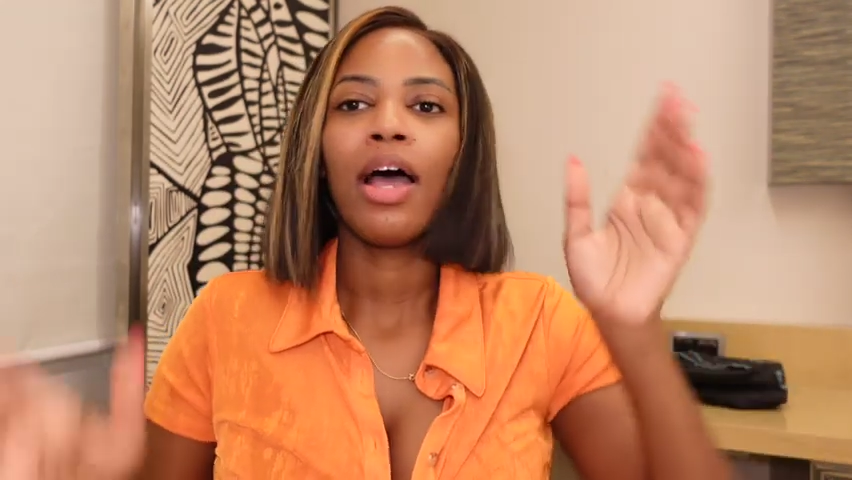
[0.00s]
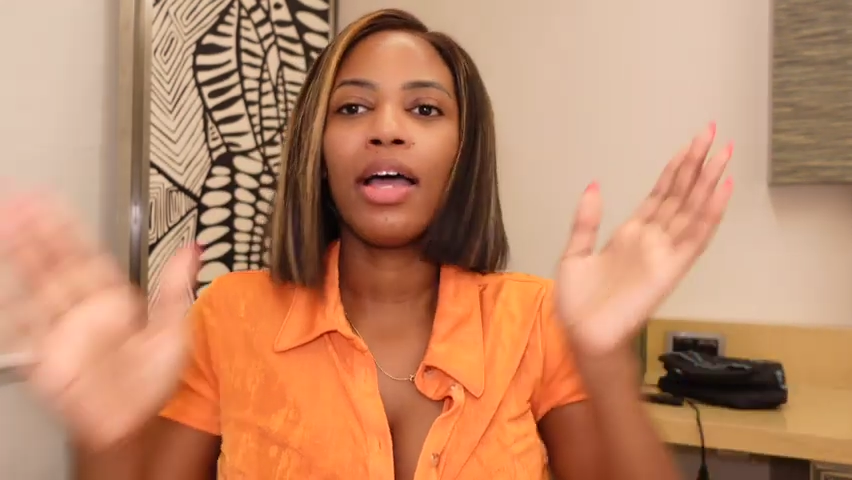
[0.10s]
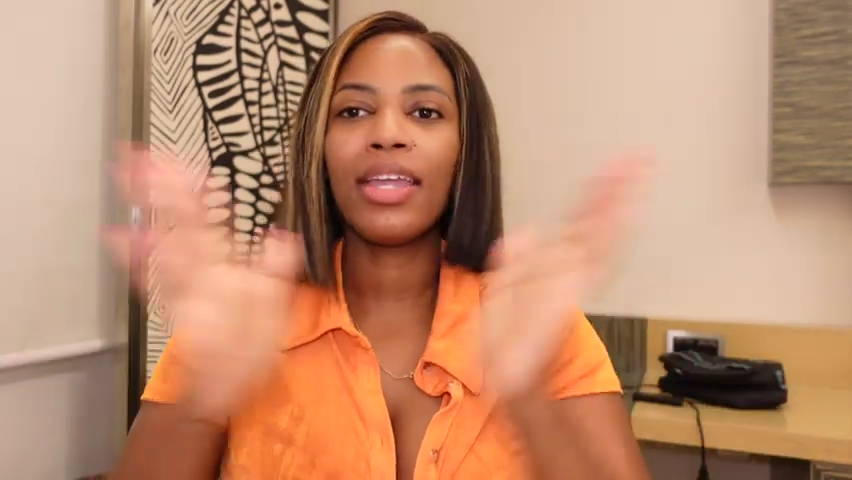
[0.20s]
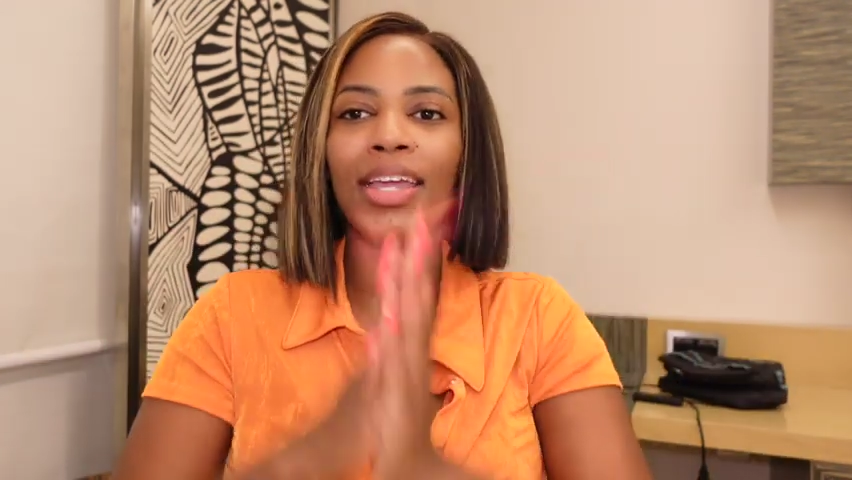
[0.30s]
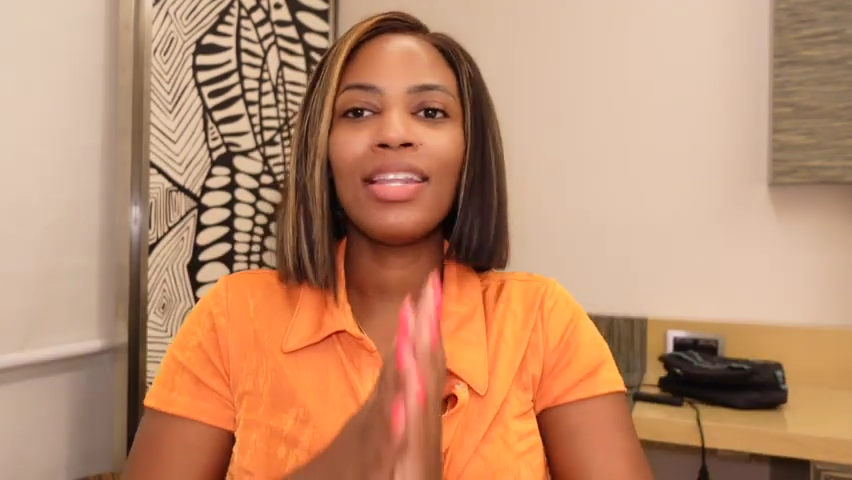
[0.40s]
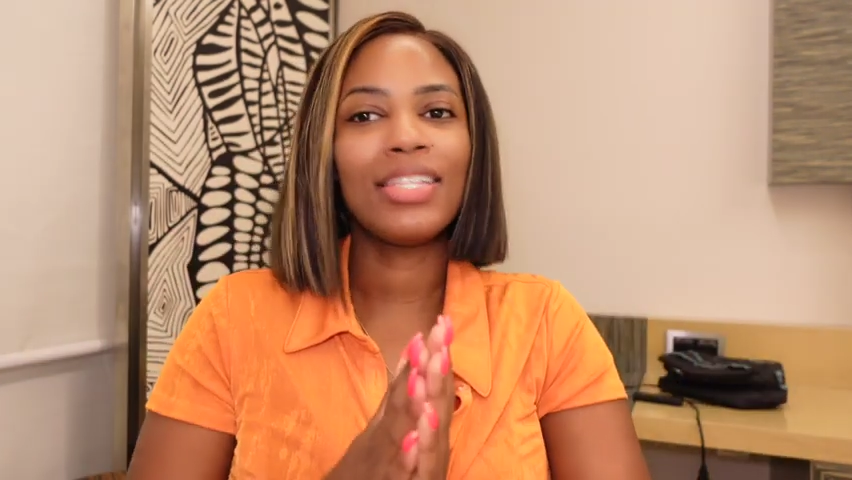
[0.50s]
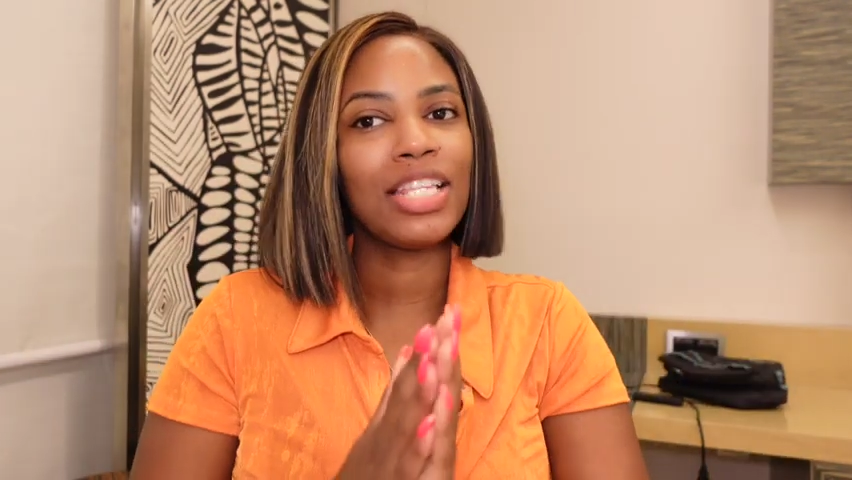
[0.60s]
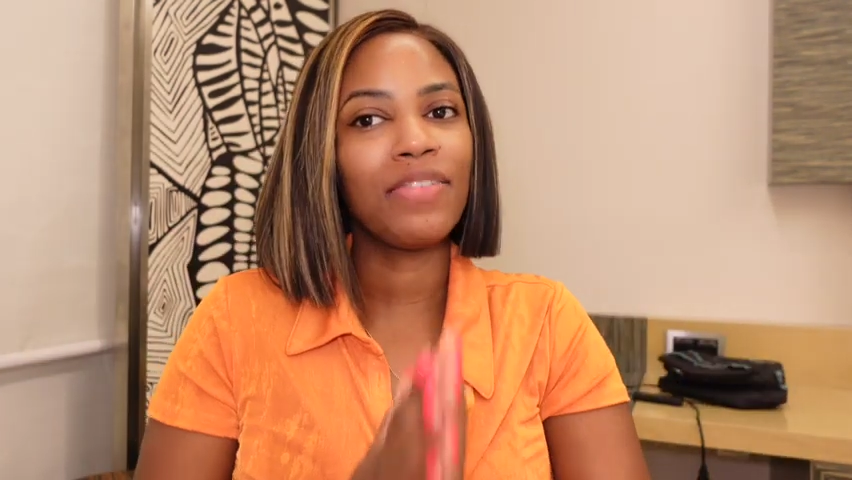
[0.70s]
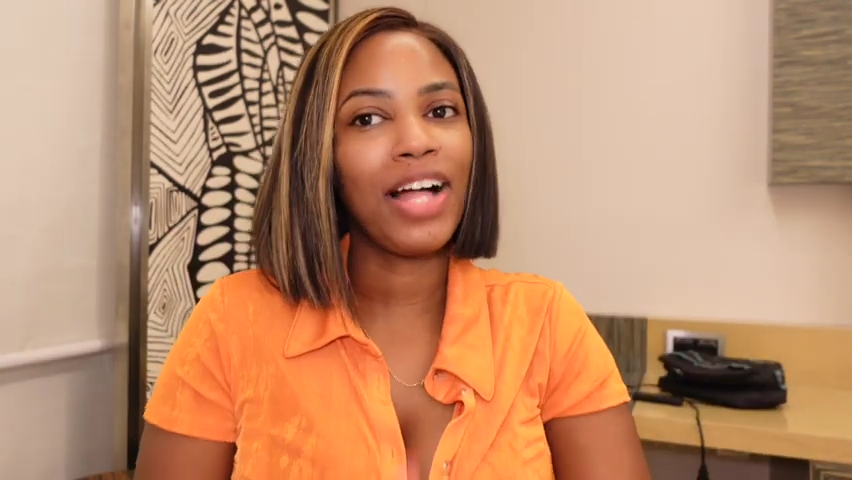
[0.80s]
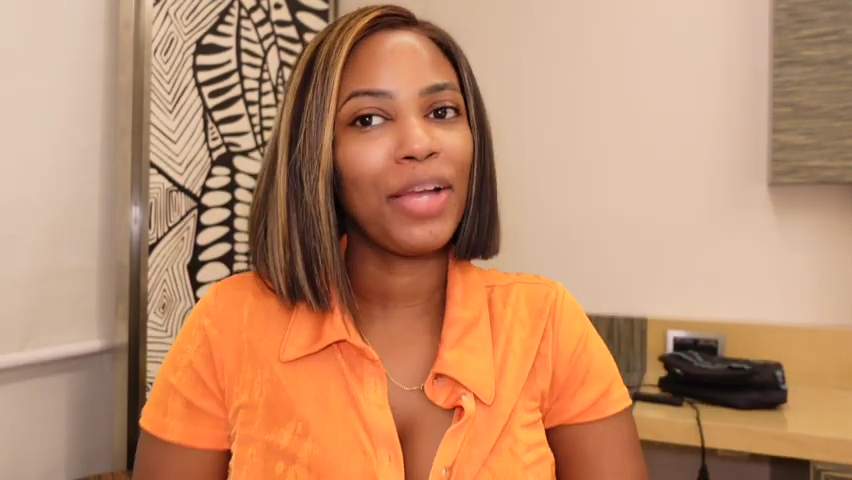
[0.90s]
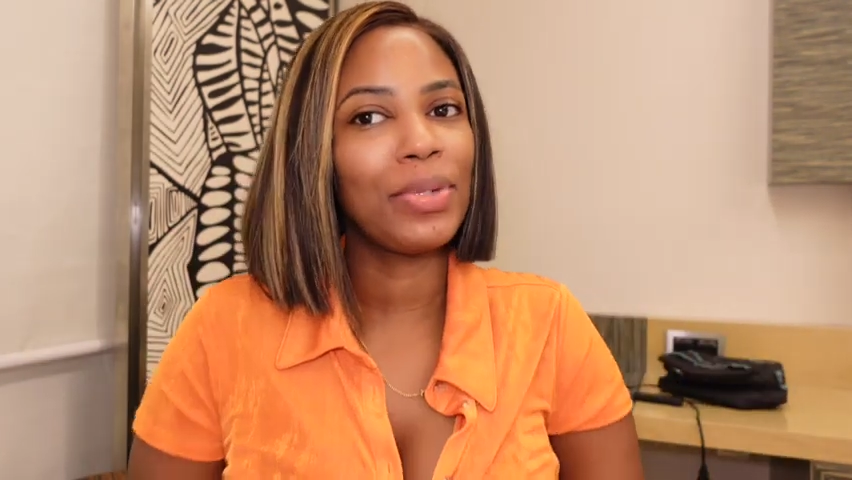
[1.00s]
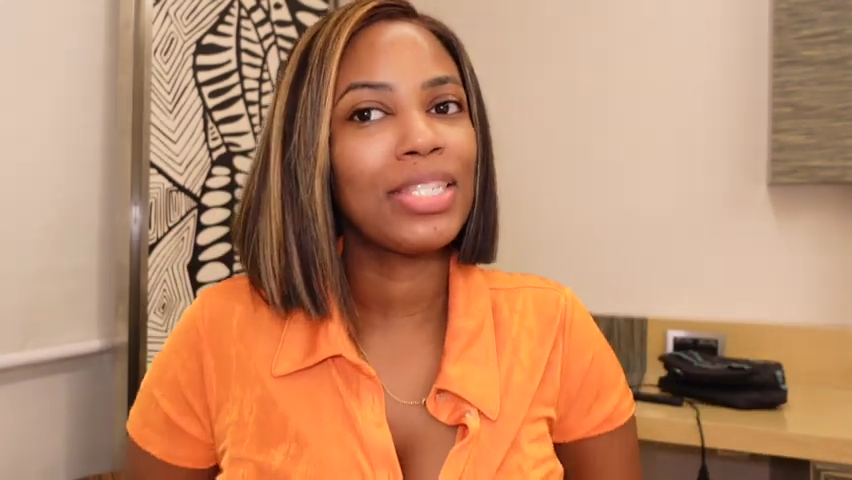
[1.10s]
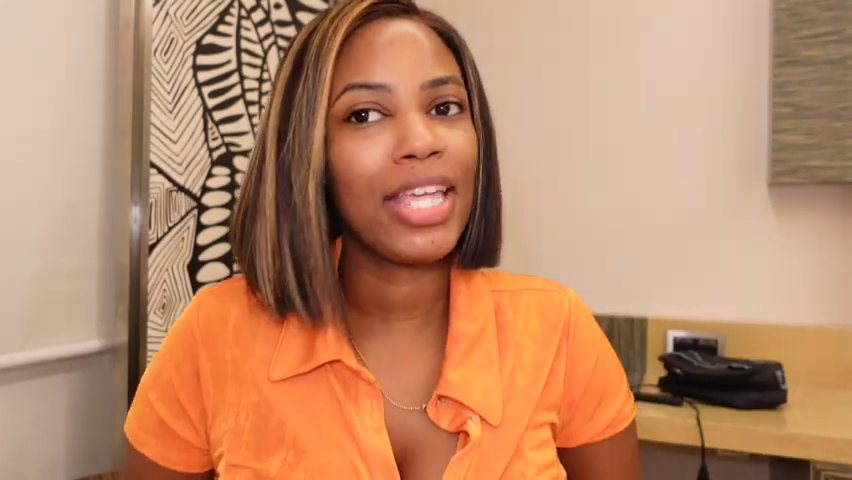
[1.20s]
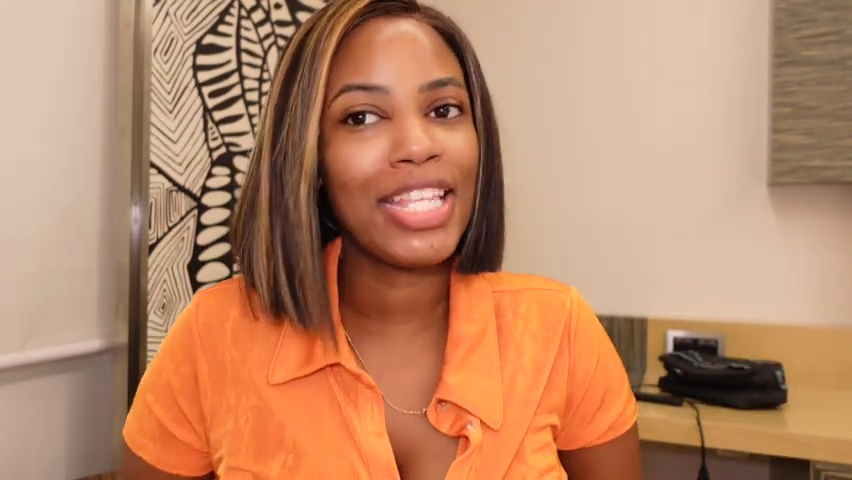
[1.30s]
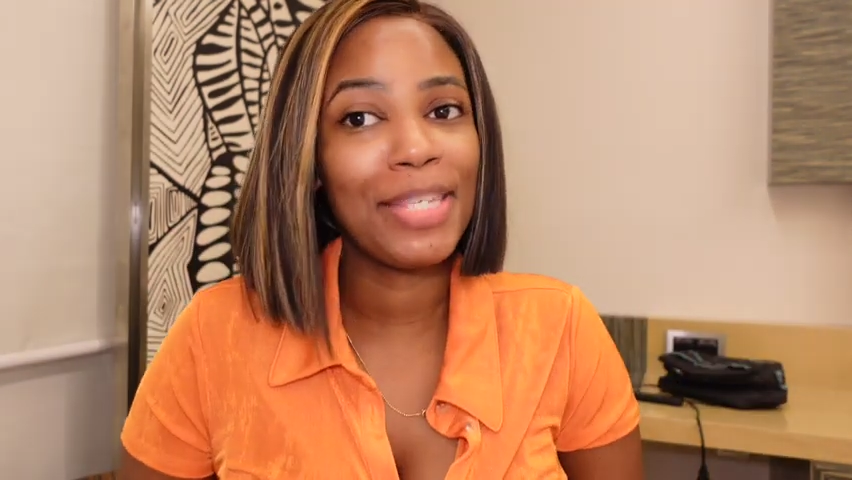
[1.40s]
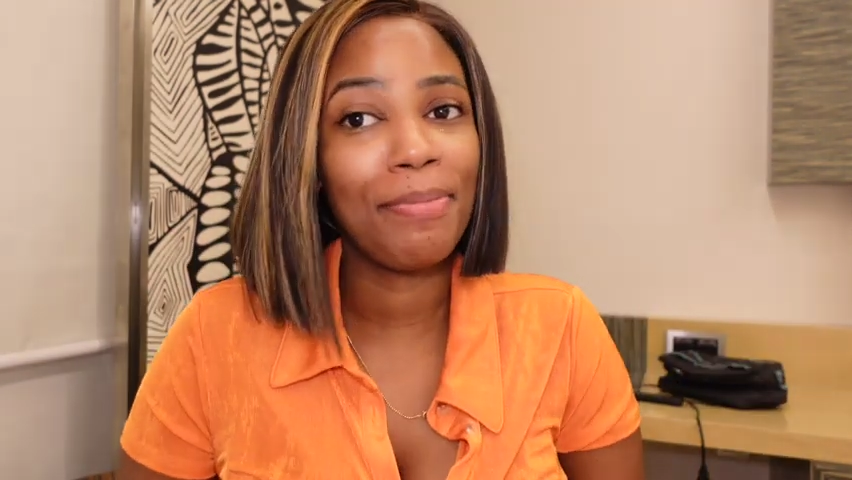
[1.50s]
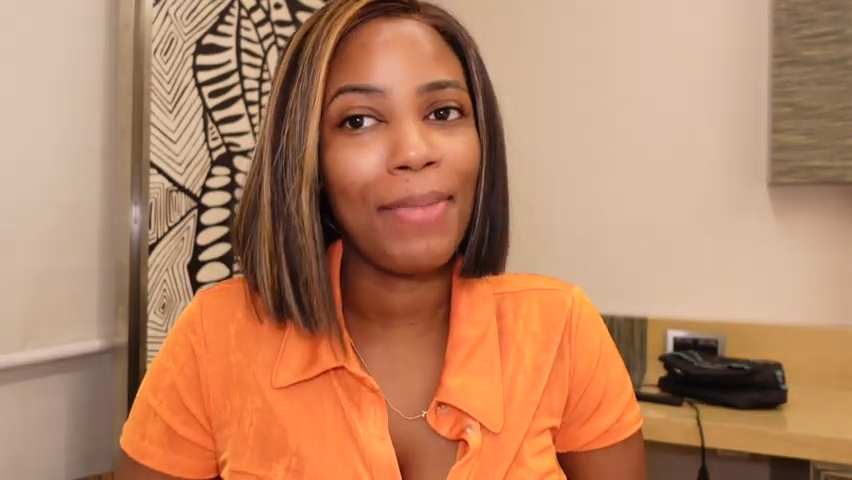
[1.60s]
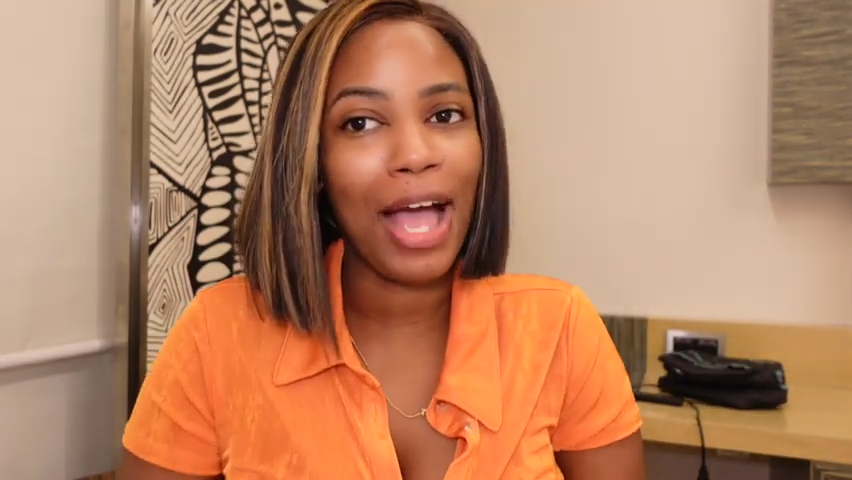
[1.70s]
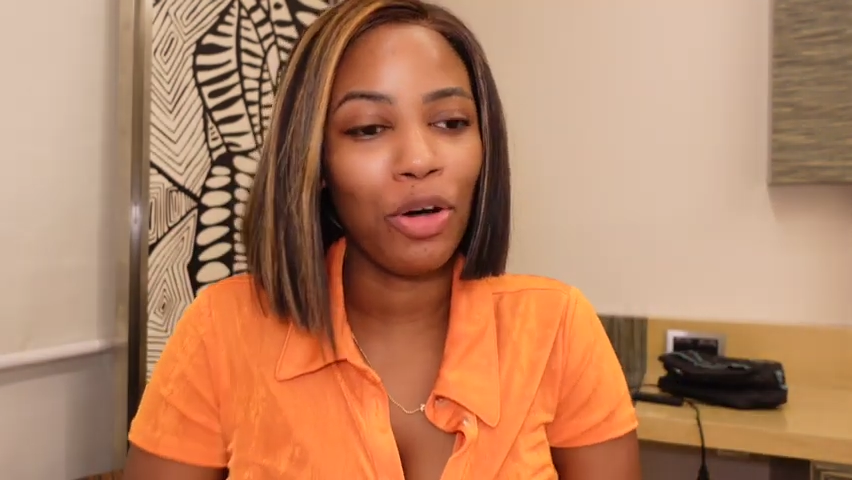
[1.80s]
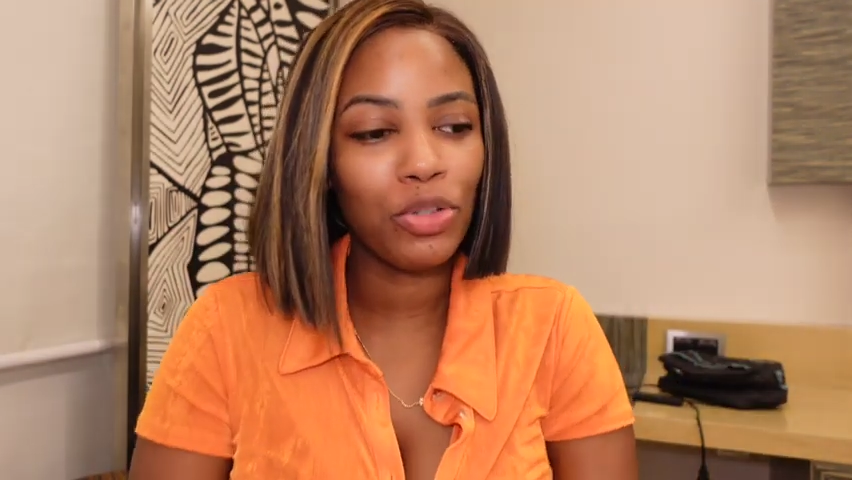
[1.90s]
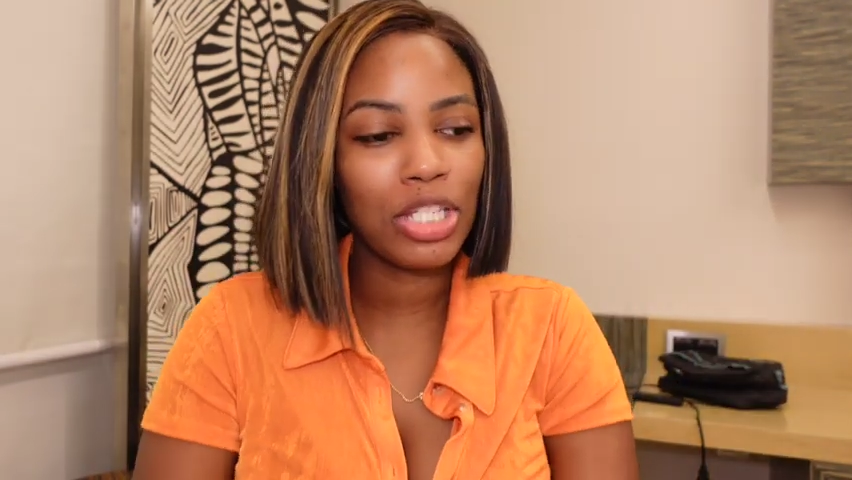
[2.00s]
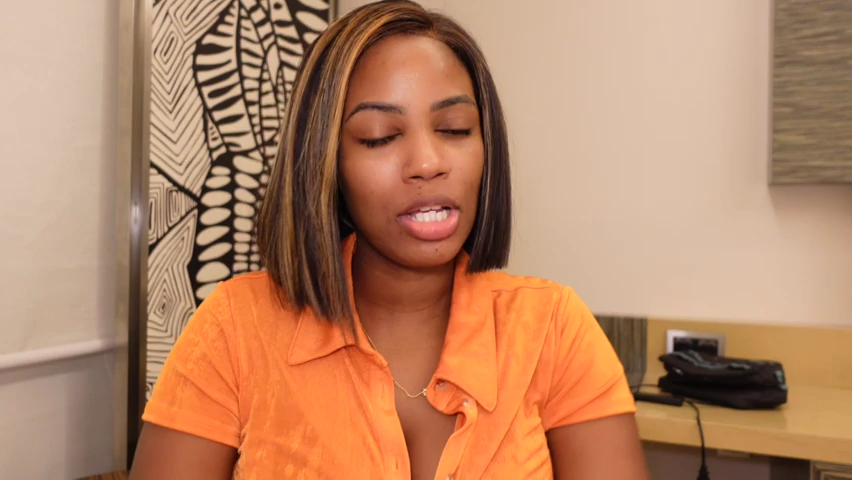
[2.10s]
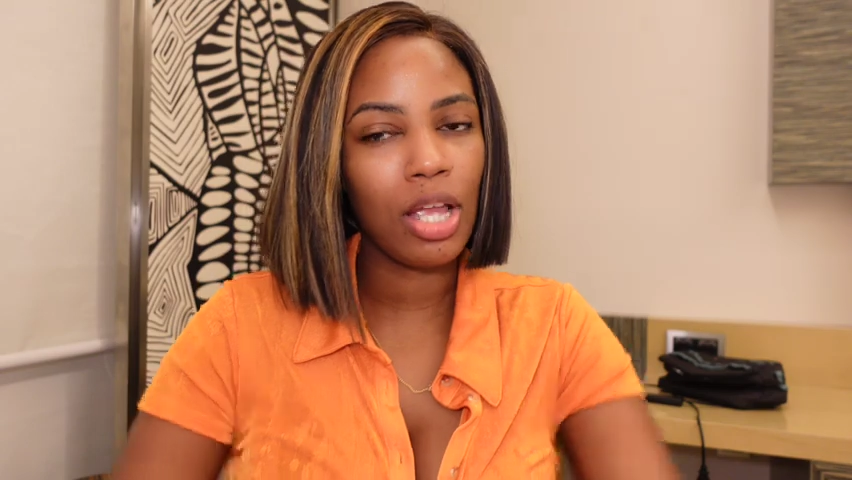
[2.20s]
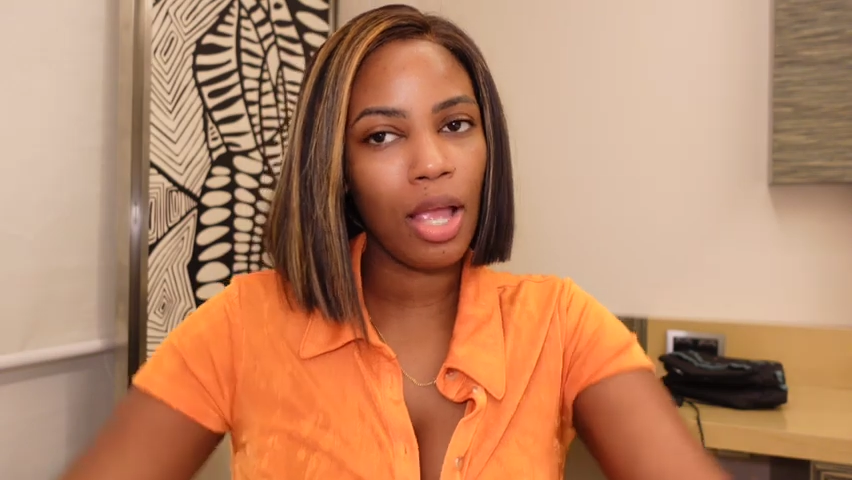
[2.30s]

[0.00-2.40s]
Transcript: Again, this is Flying With Skates out.